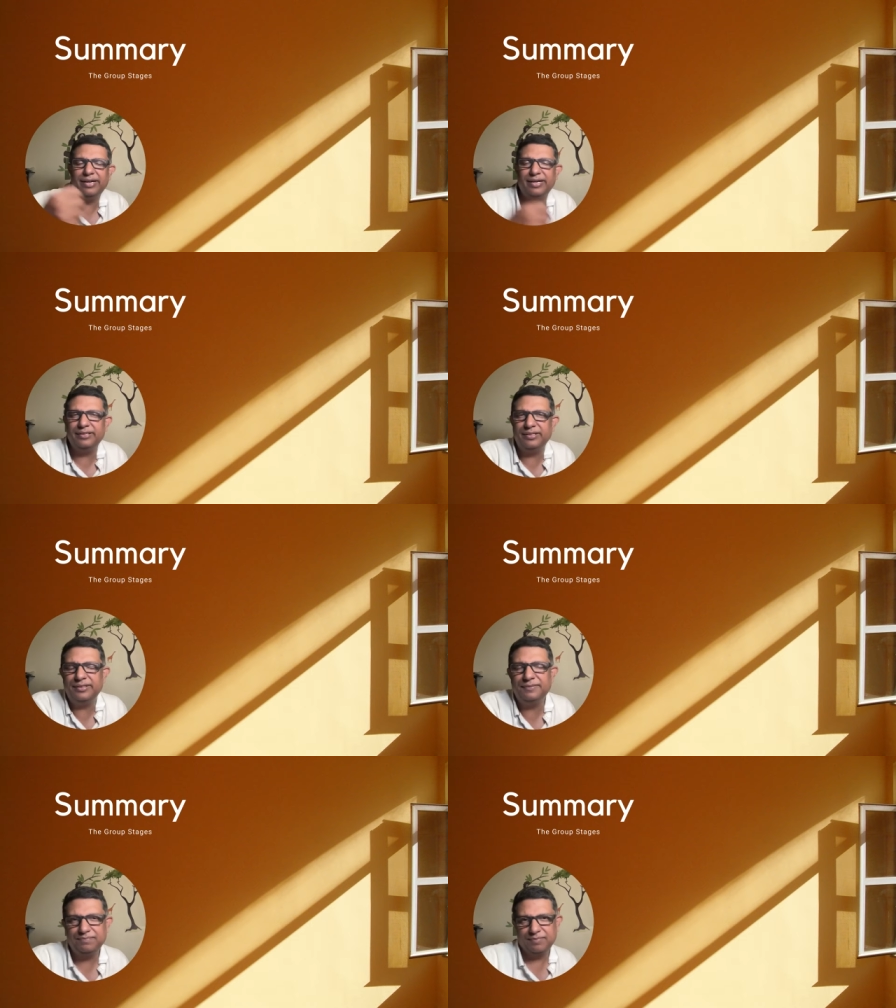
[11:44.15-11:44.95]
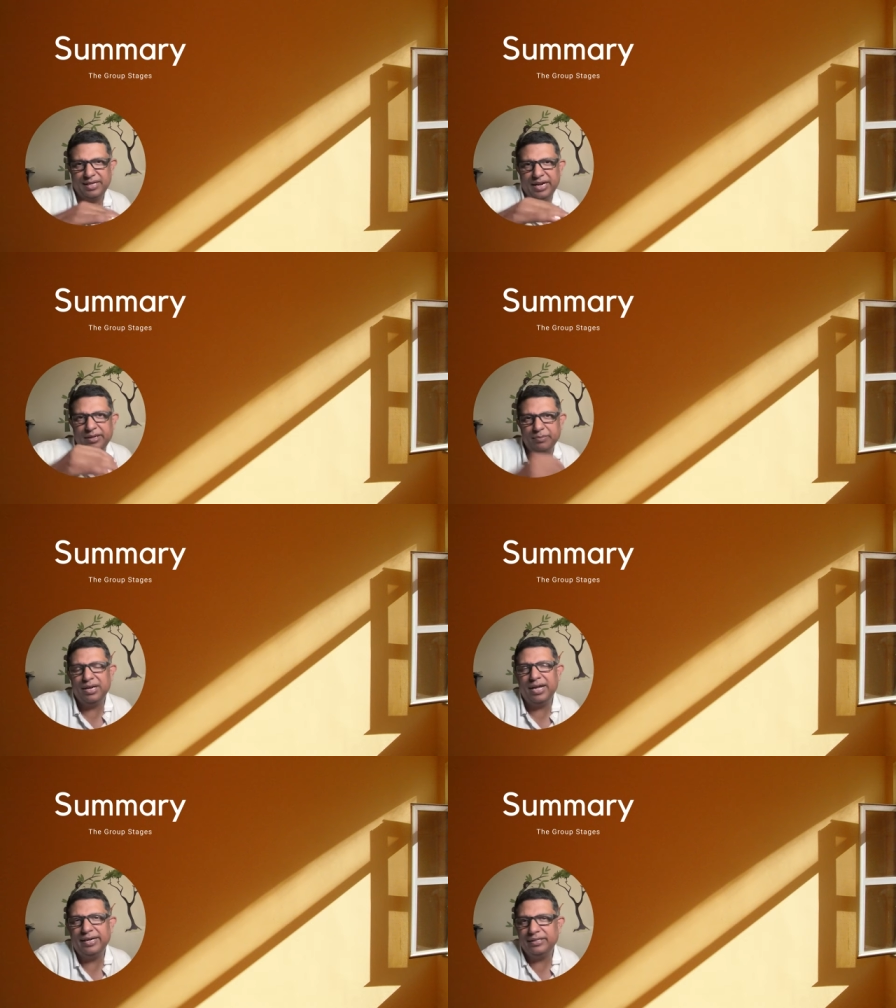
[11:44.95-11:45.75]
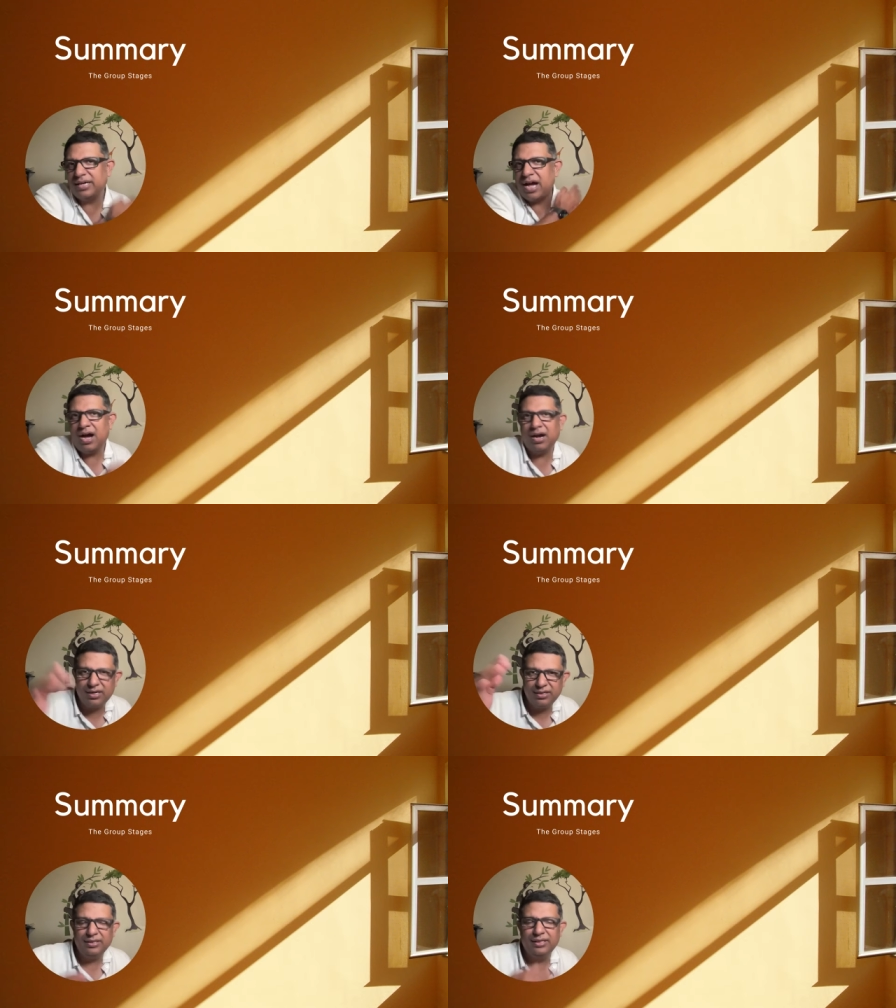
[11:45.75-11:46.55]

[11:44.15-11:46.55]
Right at the hittable height, the arc,